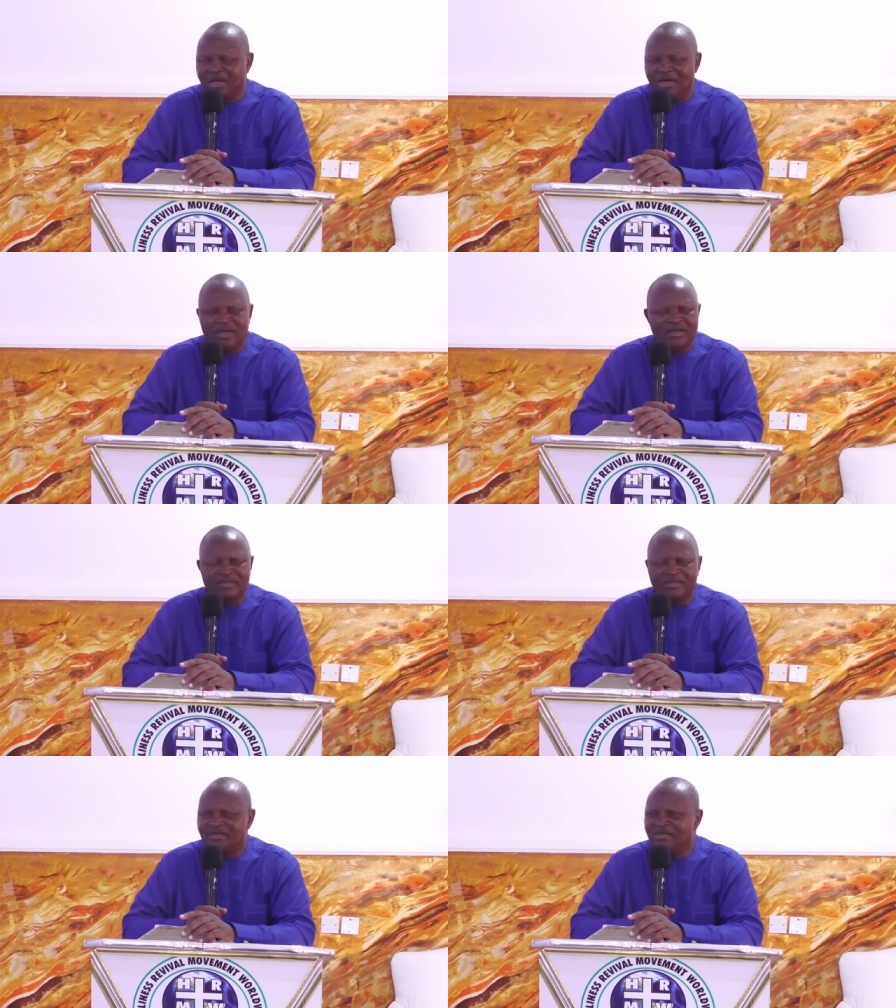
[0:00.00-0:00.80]
It's
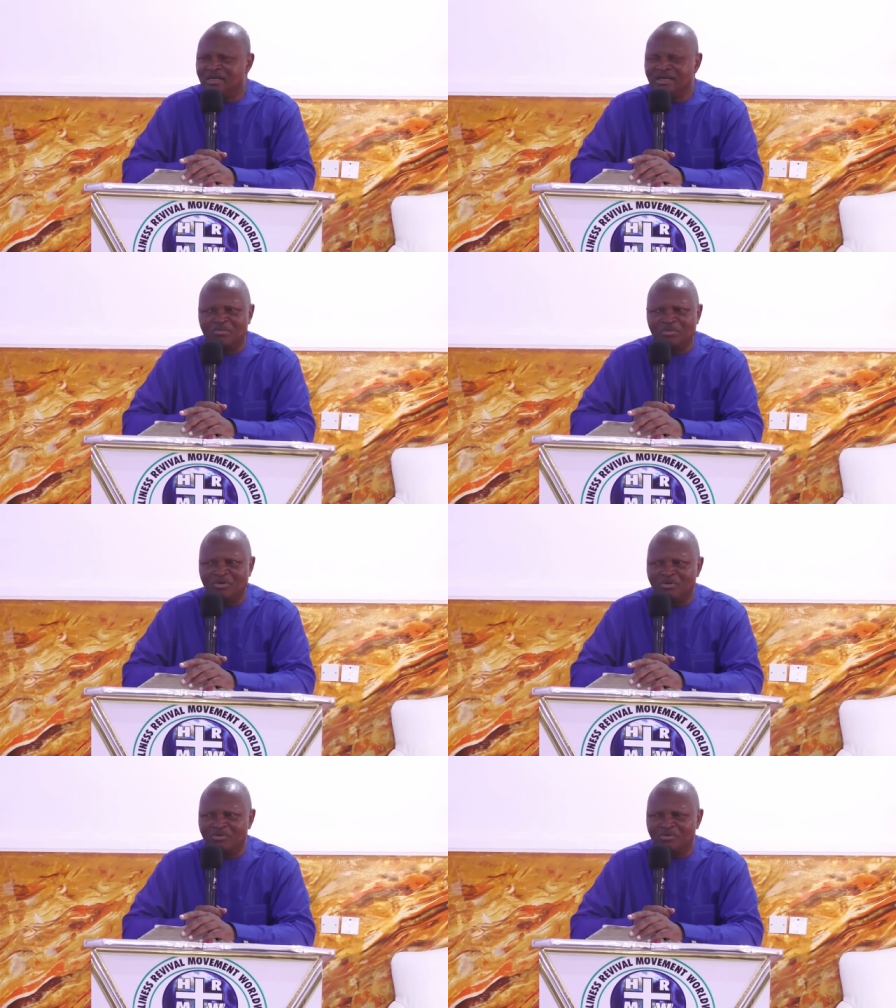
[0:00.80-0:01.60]
terrible
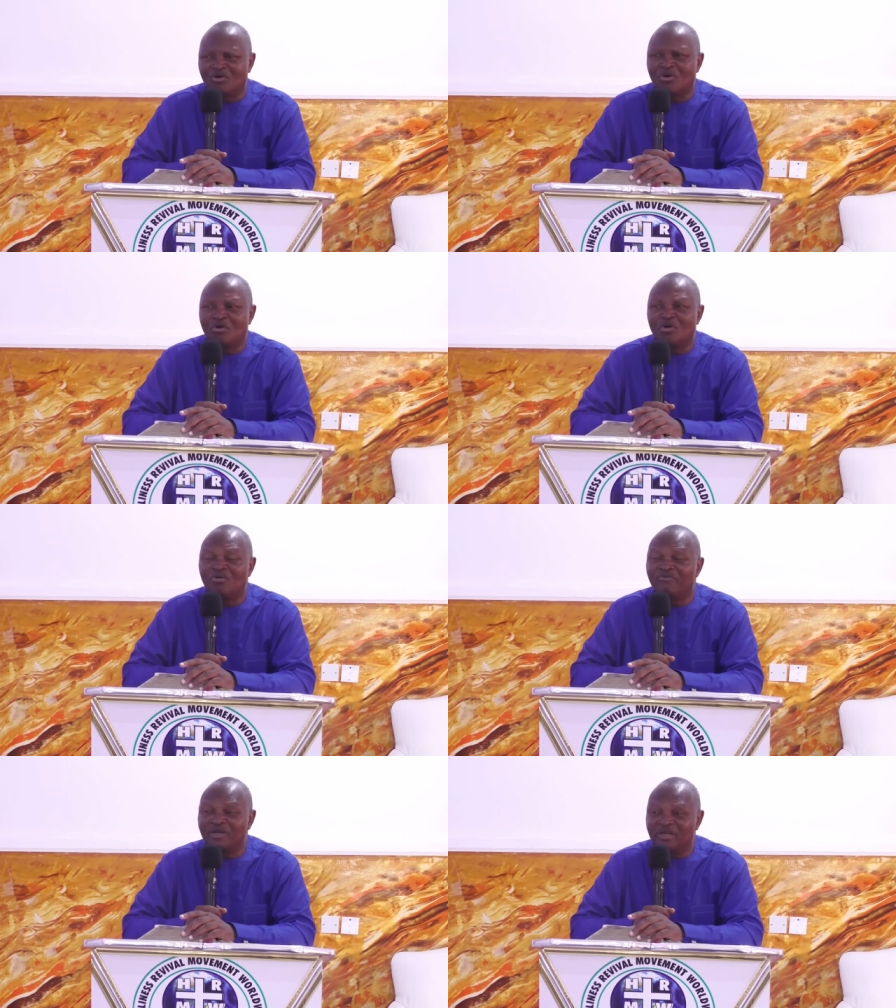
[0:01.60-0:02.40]
to cover
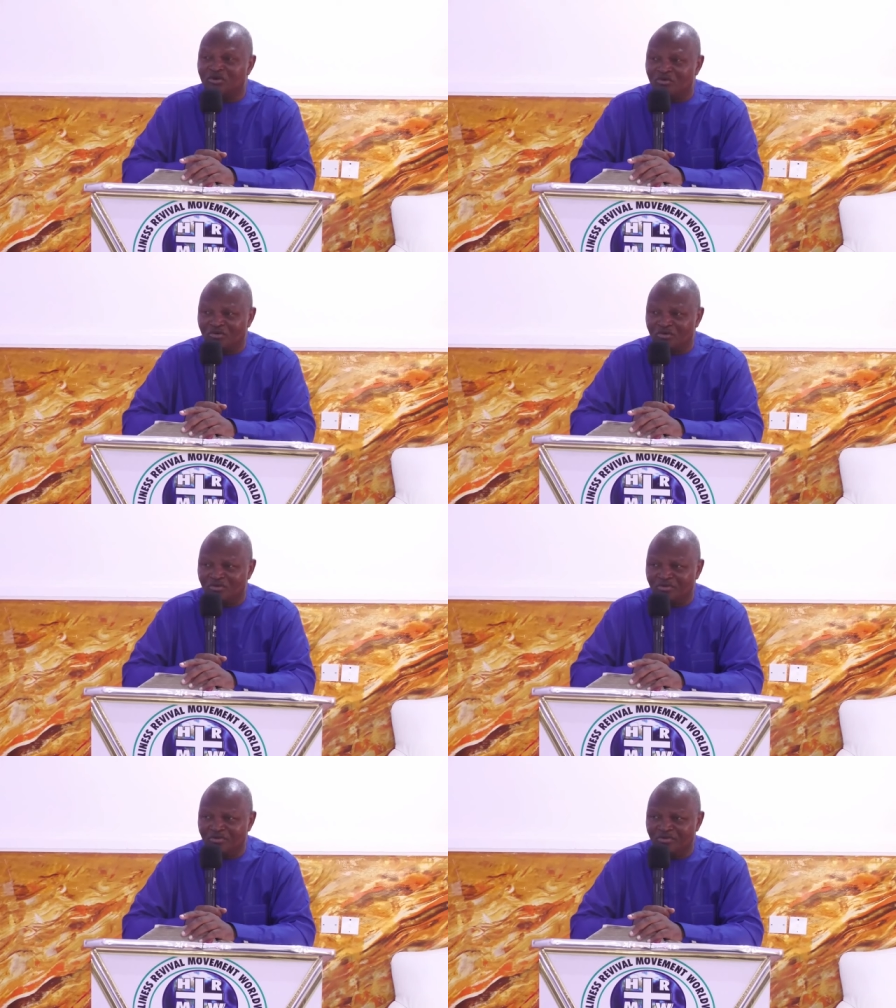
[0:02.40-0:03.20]
the truth.
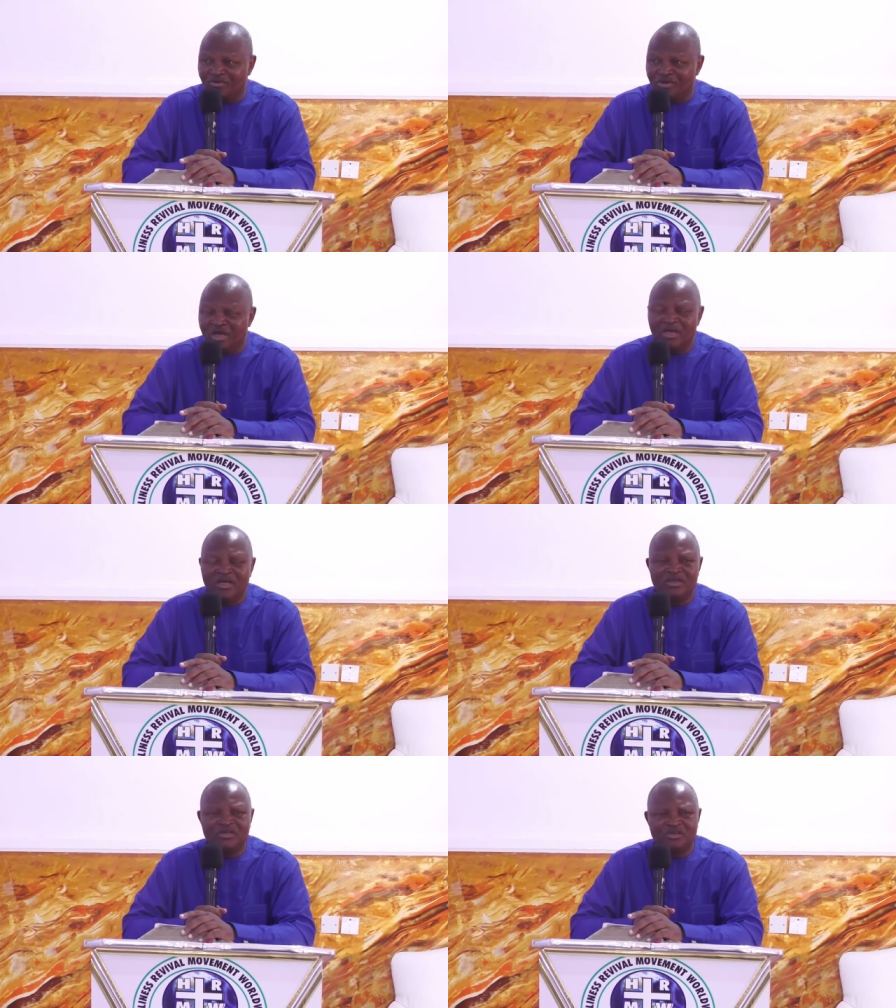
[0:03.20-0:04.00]
It
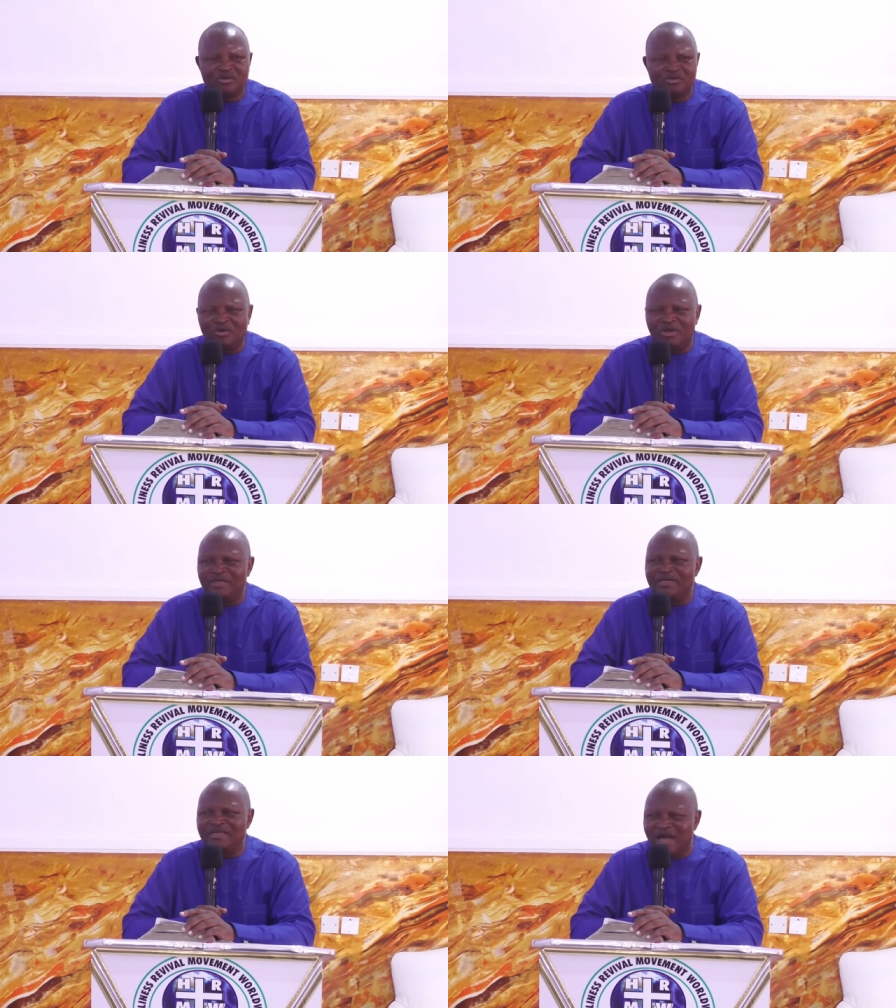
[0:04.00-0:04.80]
shows you're in
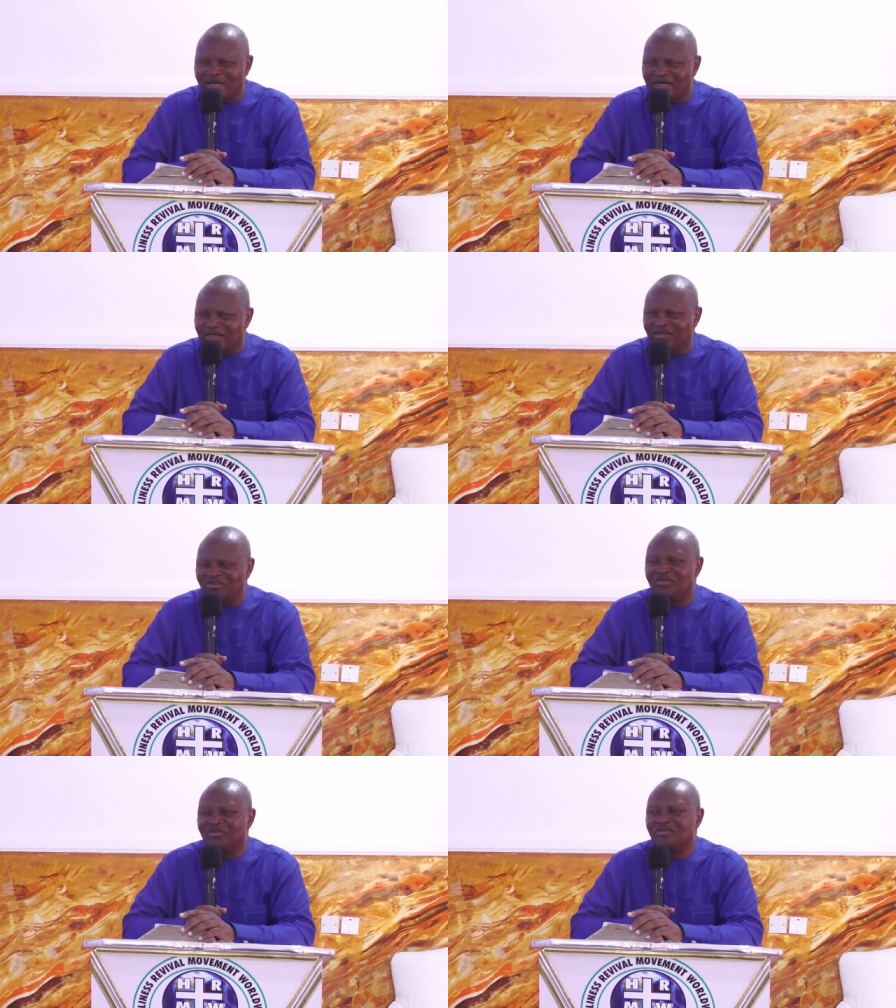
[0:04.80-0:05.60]

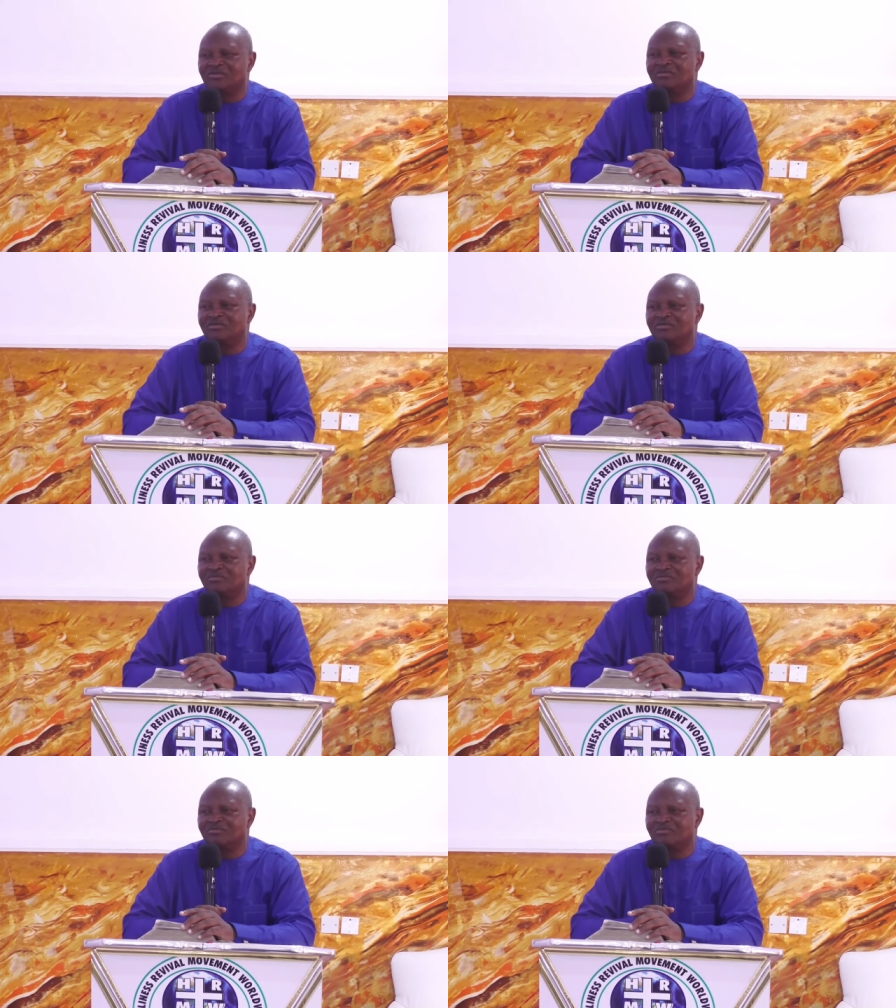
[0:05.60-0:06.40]
darkness.
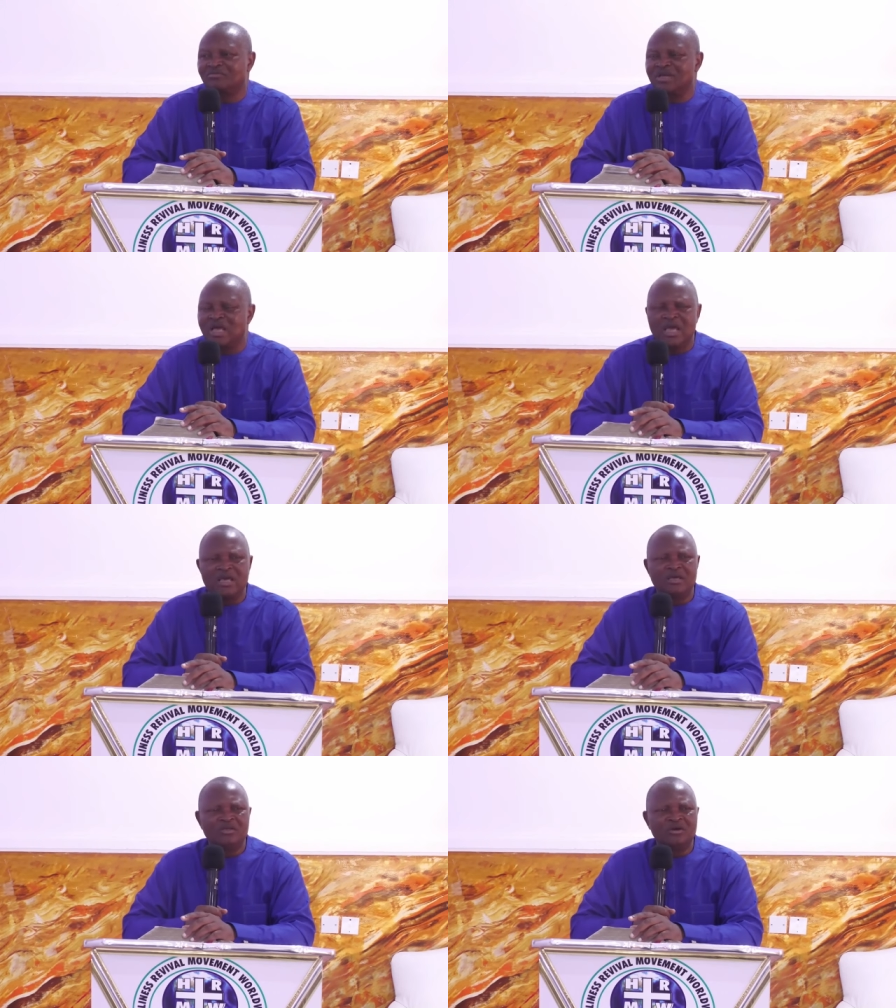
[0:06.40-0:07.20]

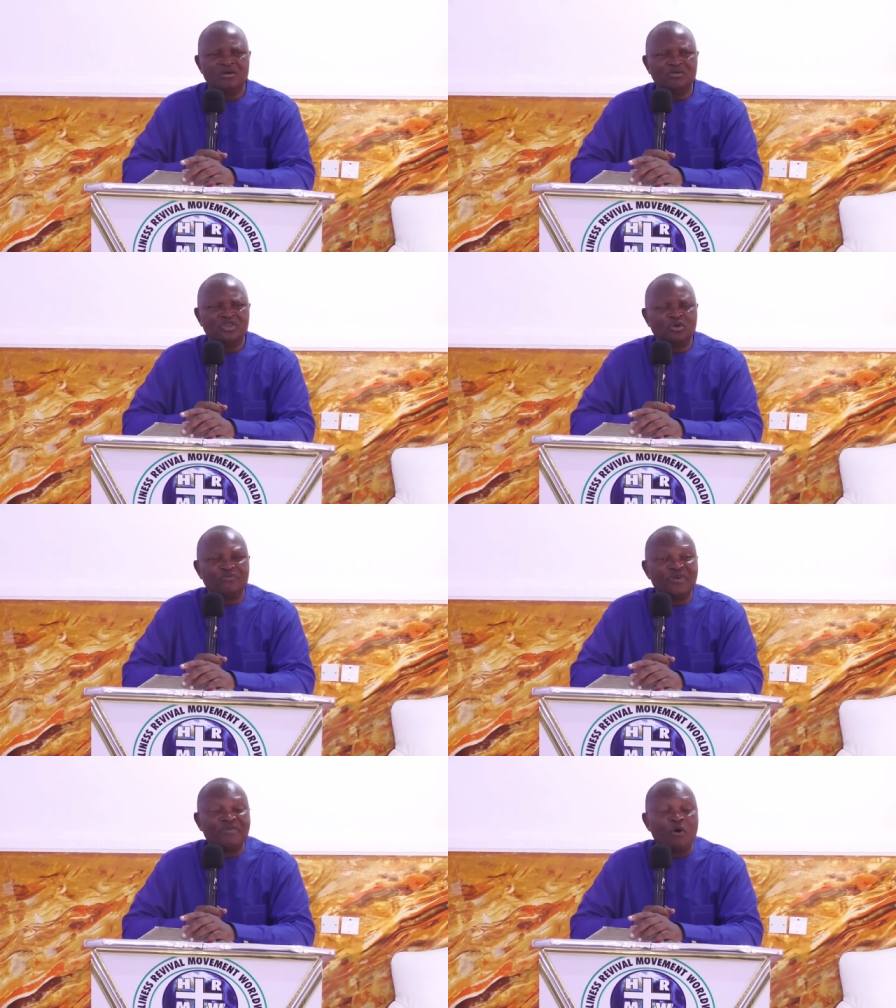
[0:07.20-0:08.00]
Don't show
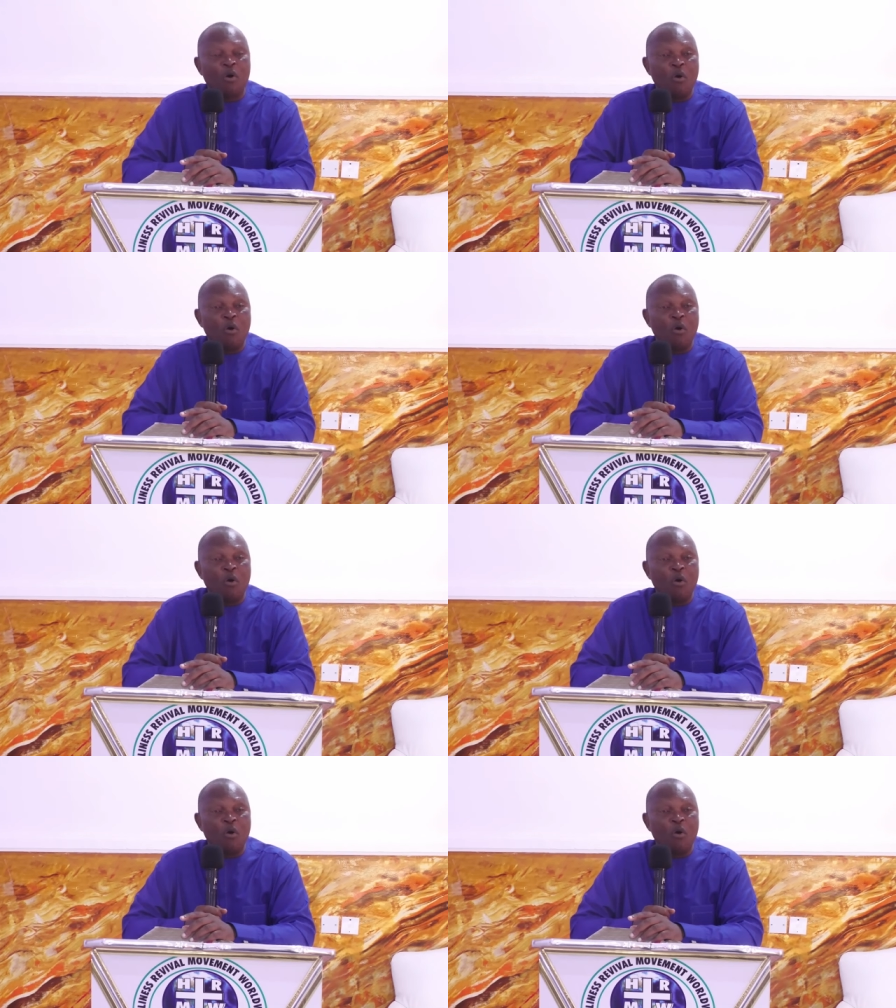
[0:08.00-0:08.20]
favor.